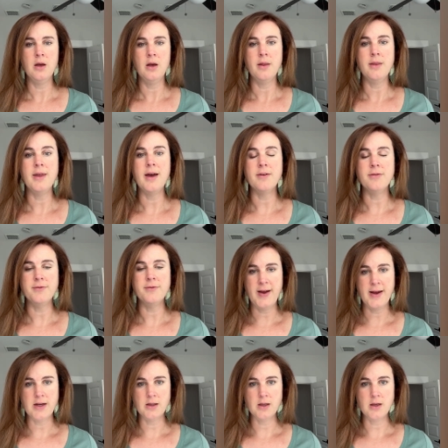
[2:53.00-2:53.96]
that
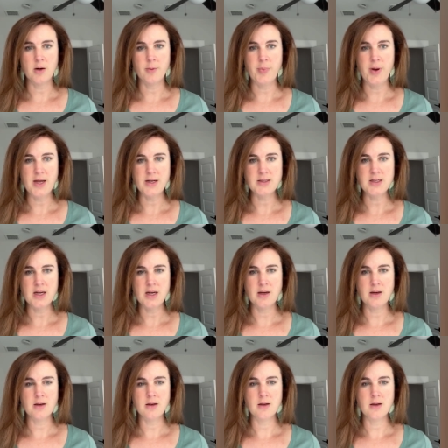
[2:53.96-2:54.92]
finally are
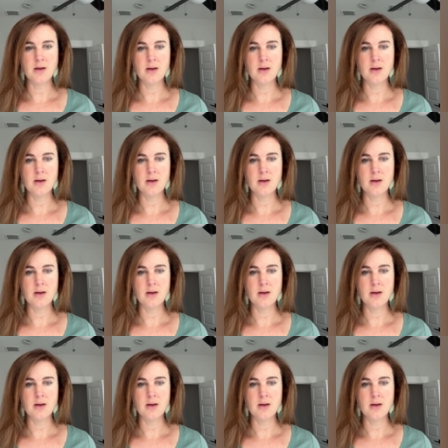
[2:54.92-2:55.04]
pending.